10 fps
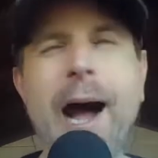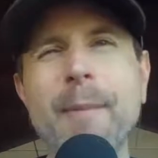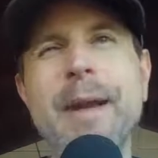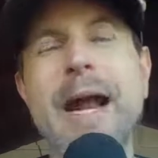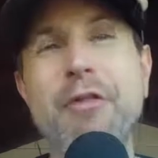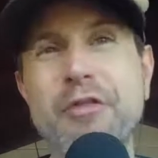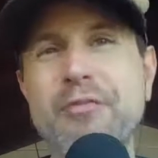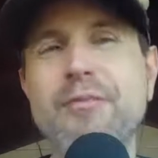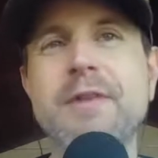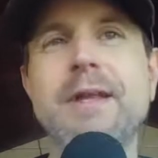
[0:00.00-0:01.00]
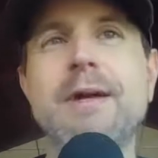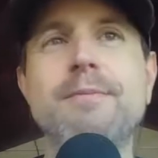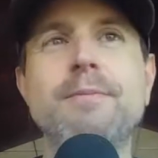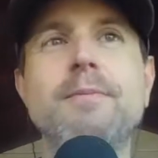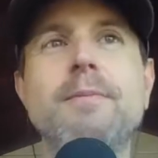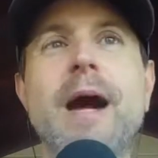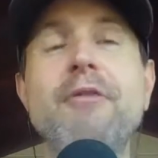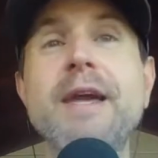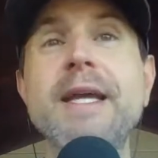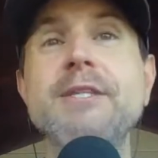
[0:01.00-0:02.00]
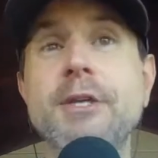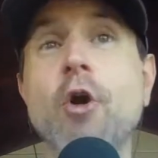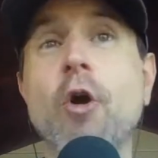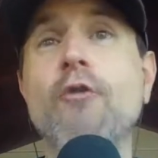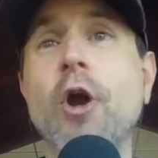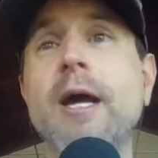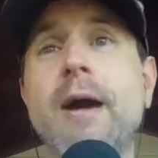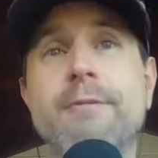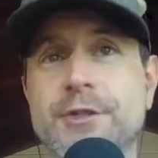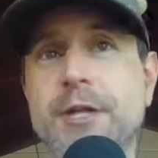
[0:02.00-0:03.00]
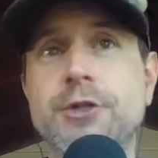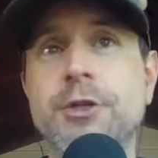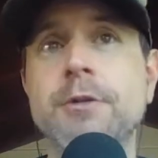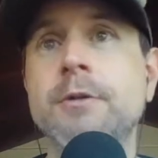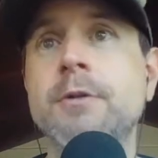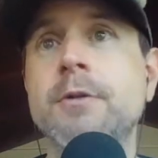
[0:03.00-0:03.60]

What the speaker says: think he's in the overall conversation.